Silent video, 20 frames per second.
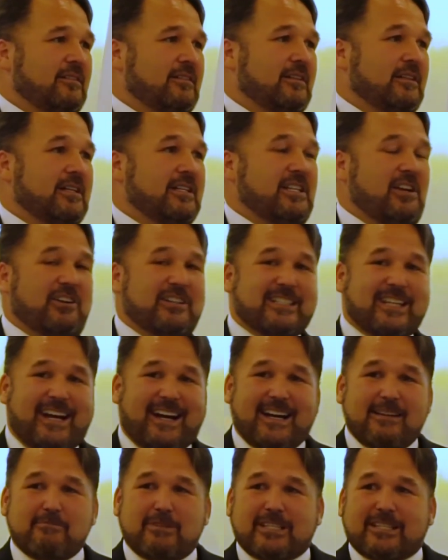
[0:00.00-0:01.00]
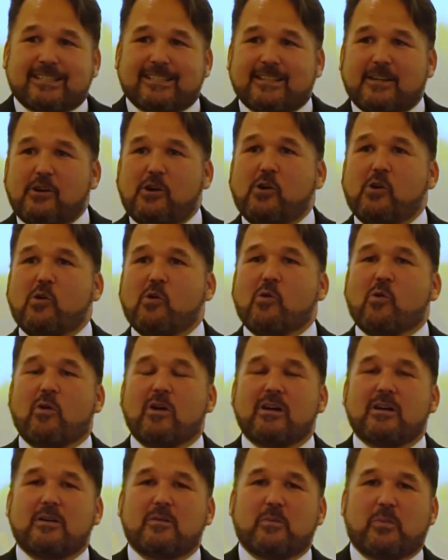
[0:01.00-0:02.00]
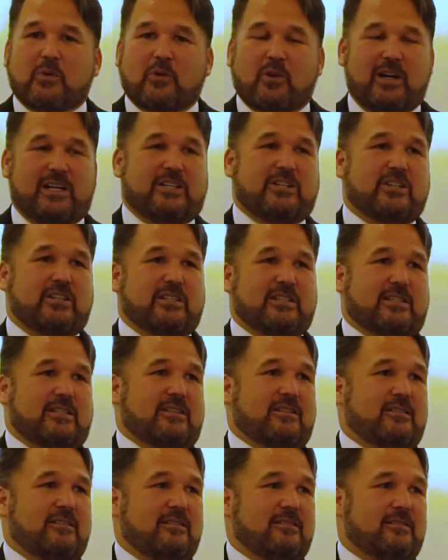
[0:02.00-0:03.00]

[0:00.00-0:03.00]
Because our time is so precious.